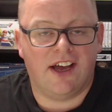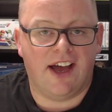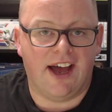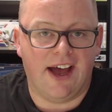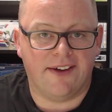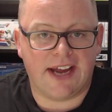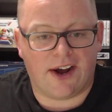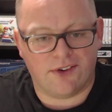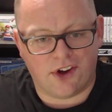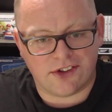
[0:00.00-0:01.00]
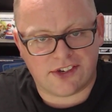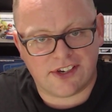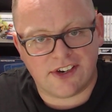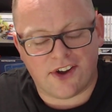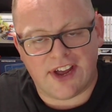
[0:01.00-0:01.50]
Now,
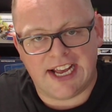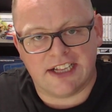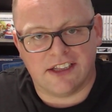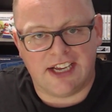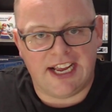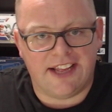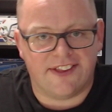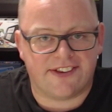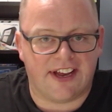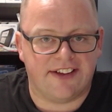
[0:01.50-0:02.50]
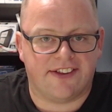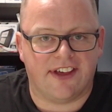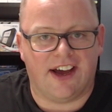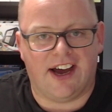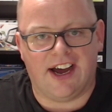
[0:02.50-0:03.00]
not ill in the sense
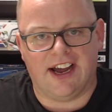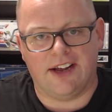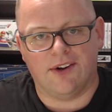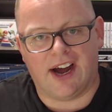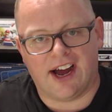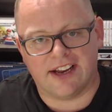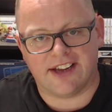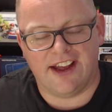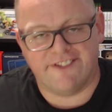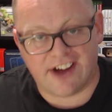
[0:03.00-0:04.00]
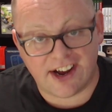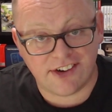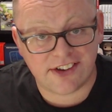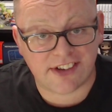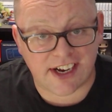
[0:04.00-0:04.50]
that I had a
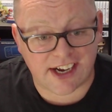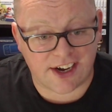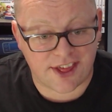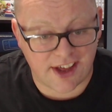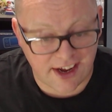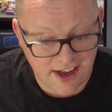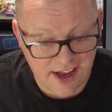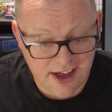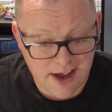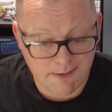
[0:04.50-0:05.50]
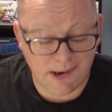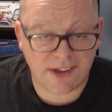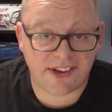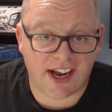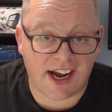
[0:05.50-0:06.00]
virus, that kind of thing,
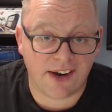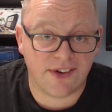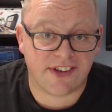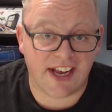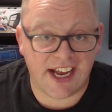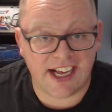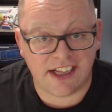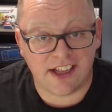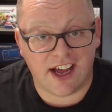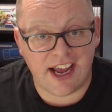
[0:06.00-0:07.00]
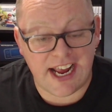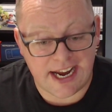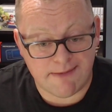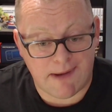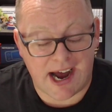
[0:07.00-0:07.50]
but I was ill
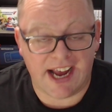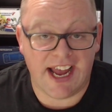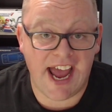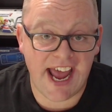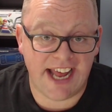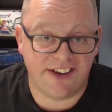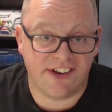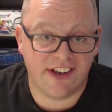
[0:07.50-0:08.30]
in my head.